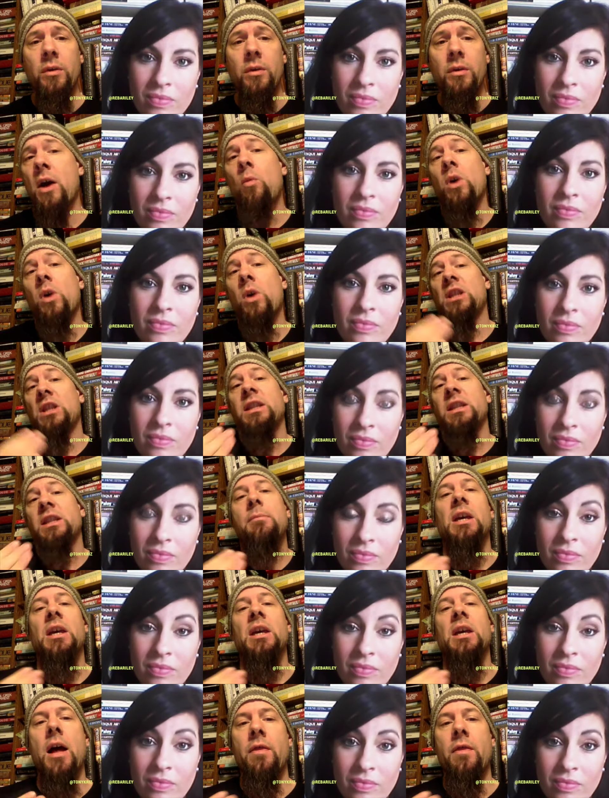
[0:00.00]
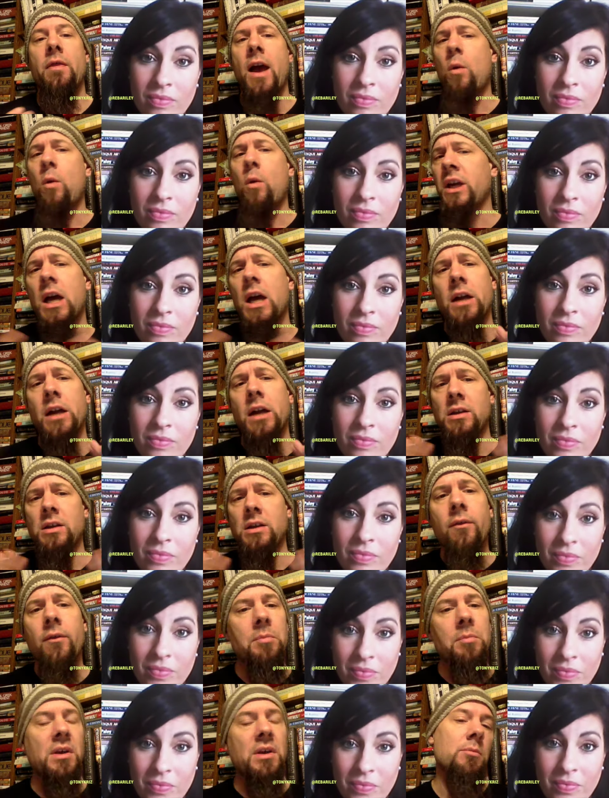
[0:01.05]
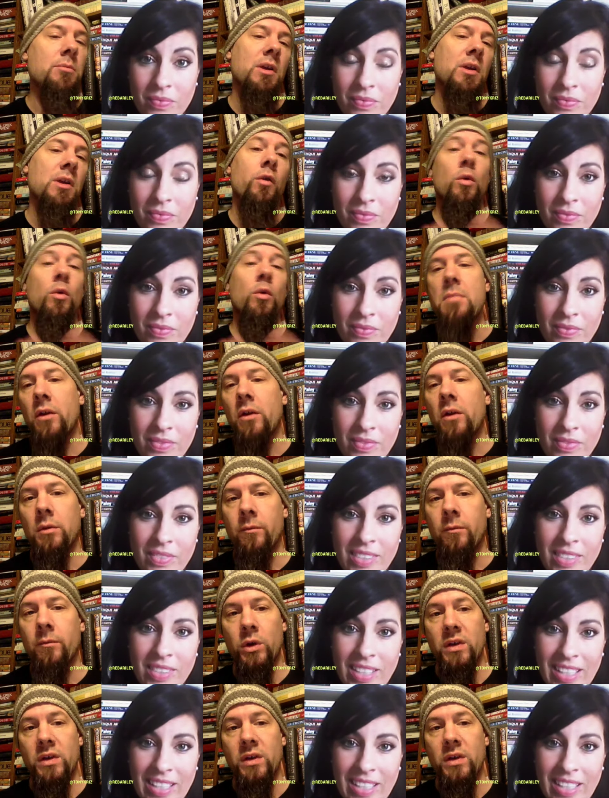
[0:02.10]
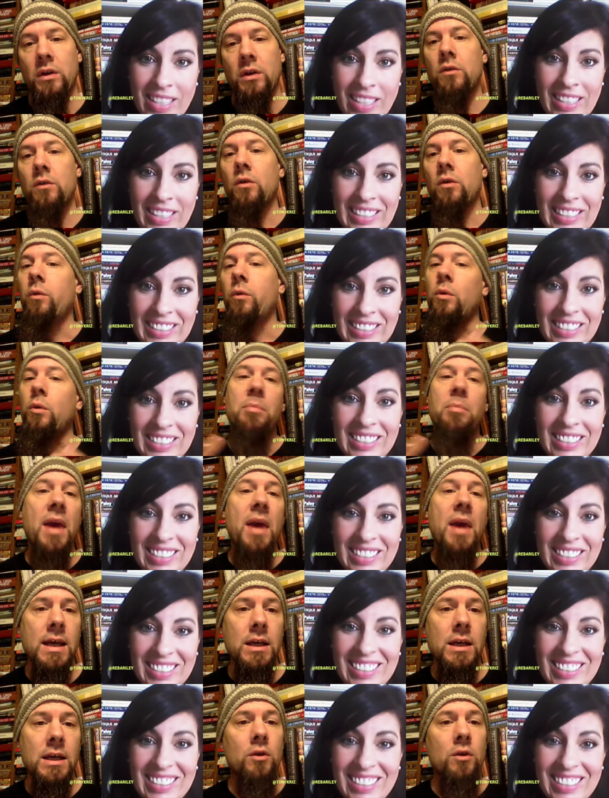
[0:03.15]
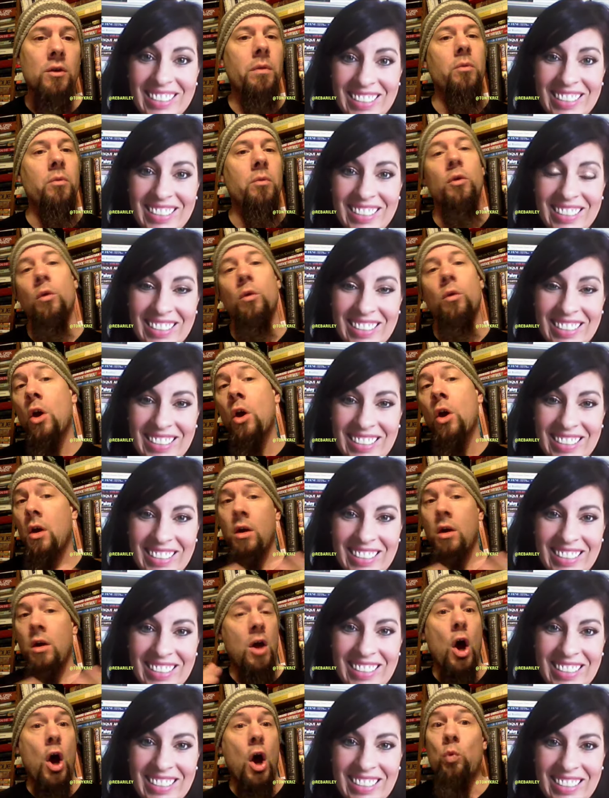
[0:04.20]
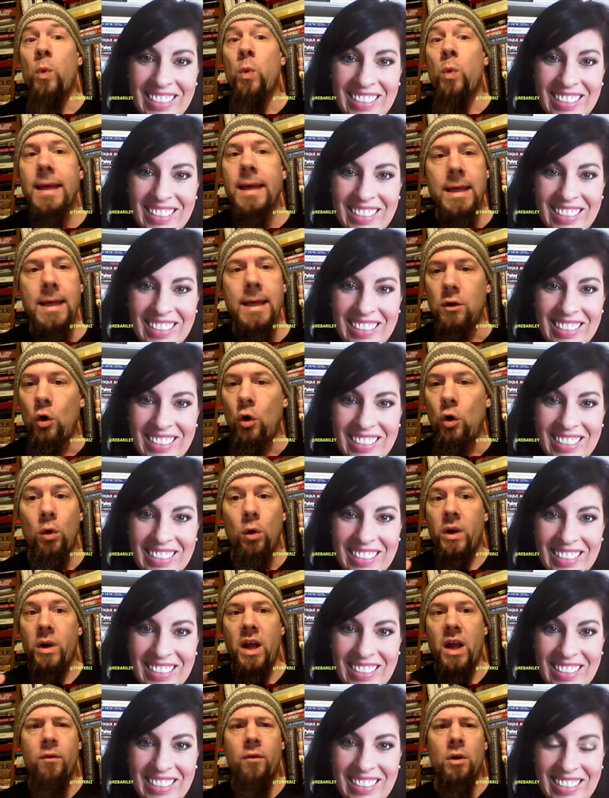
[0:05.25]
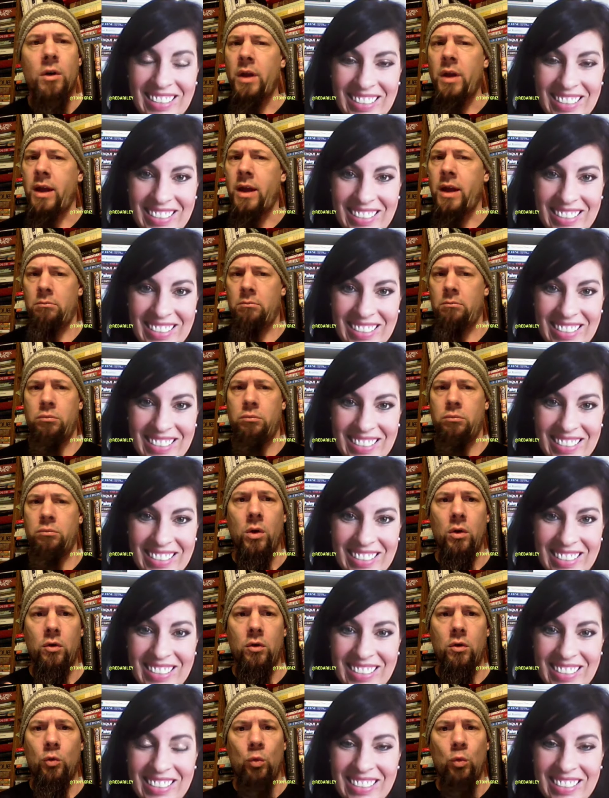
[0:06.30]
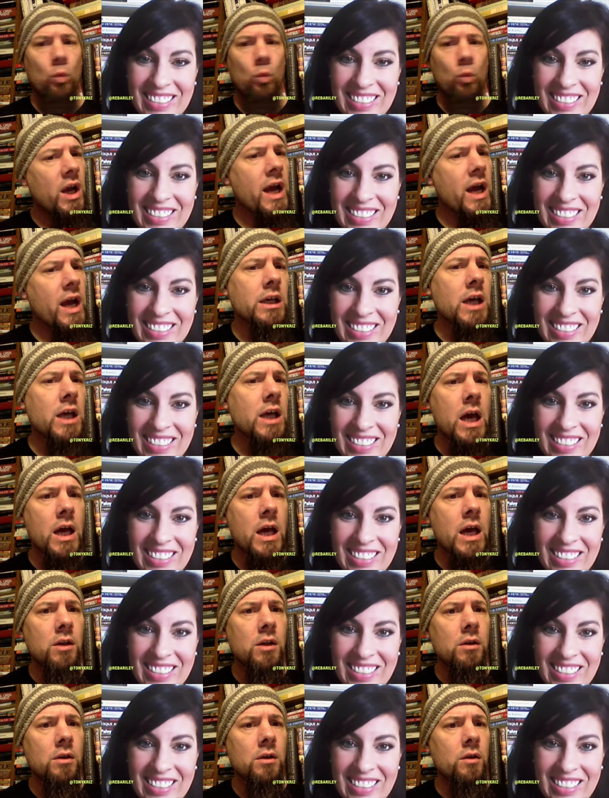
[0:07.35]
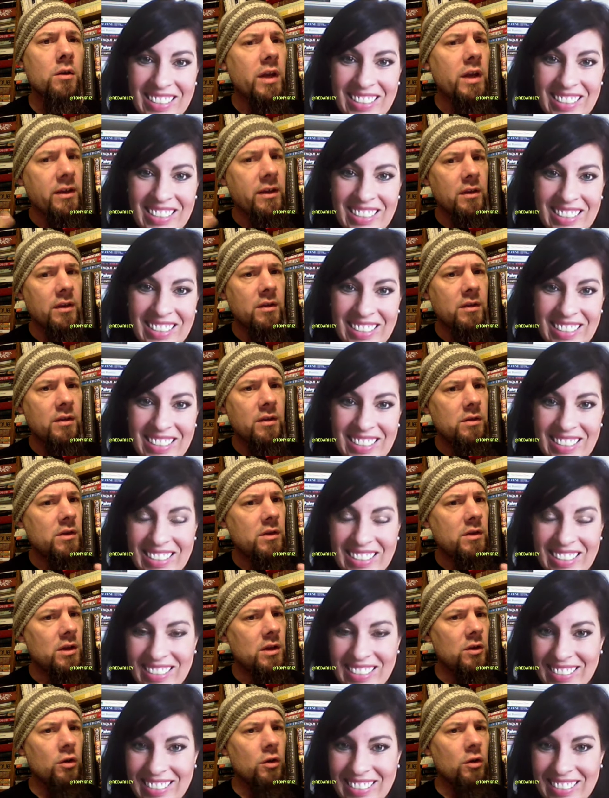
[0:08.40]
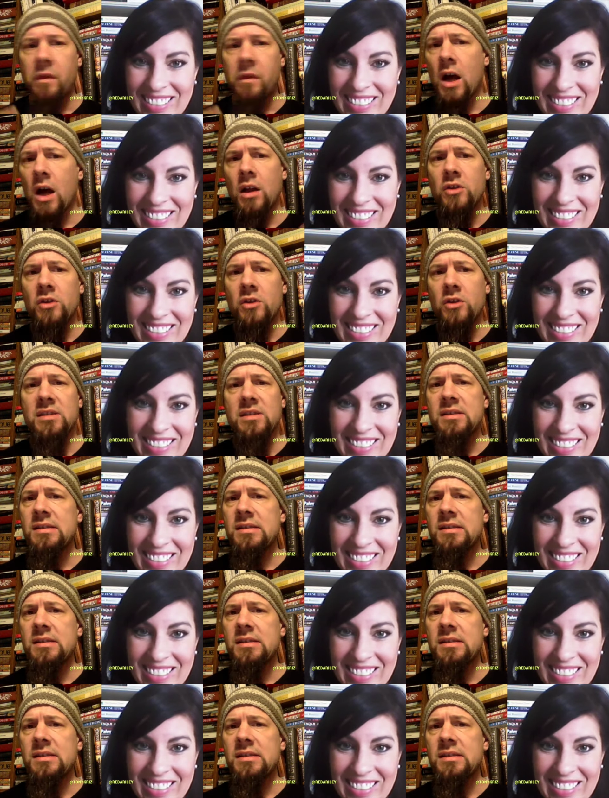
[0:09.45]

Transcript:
Speaker 1: somehow want to limit God in that way. God can never speak to me through a Muslim, for instance, or through a pagan or through a Wiccan or whatever, and like, what, what kind of God is it that your theology is